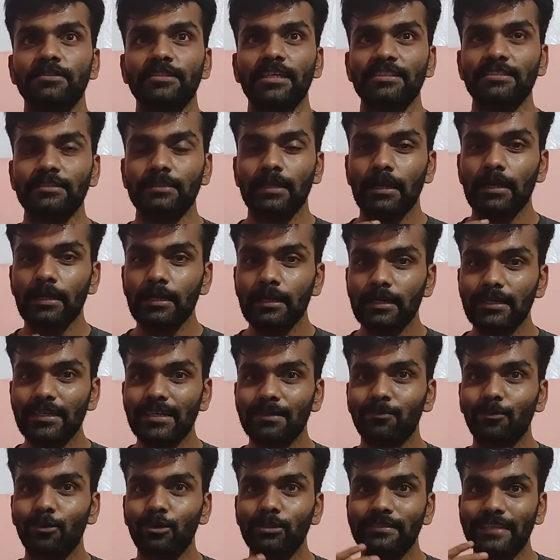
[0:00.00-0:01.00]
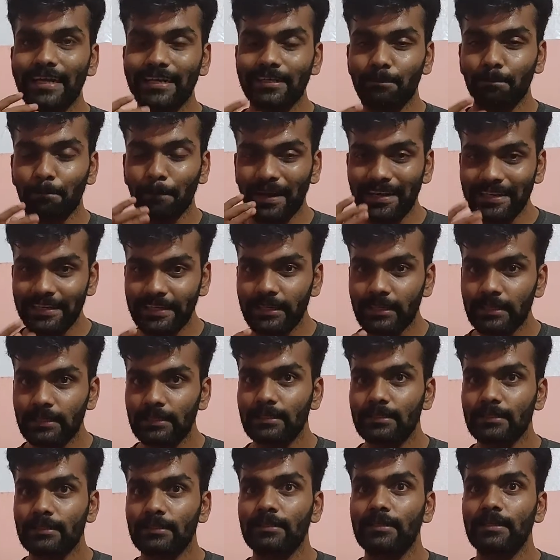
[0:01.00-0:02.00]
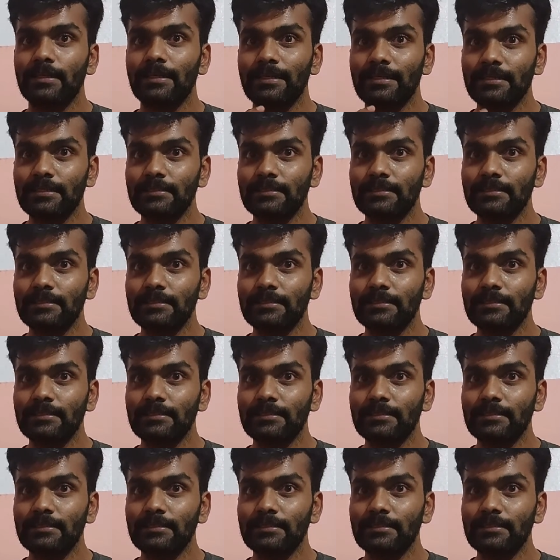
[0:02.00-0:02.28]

Just learn about that particular